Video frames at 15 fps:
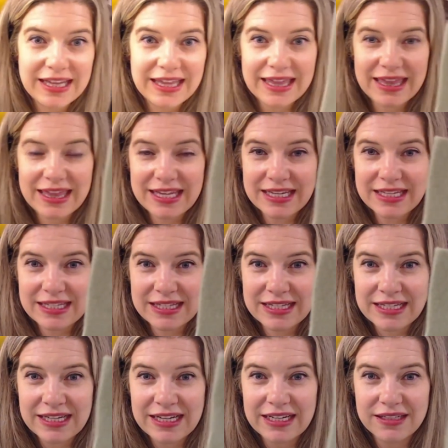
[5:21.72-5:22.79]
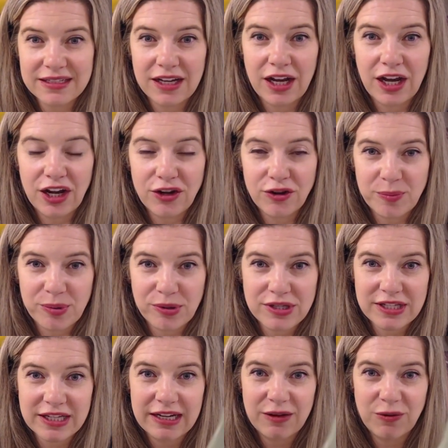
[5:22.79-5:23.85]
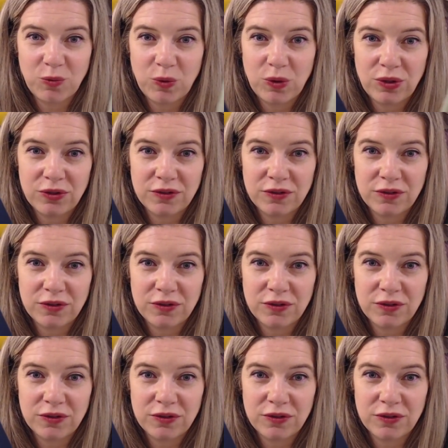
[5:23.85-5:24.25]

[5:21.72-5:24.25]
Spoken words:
this is 100% wool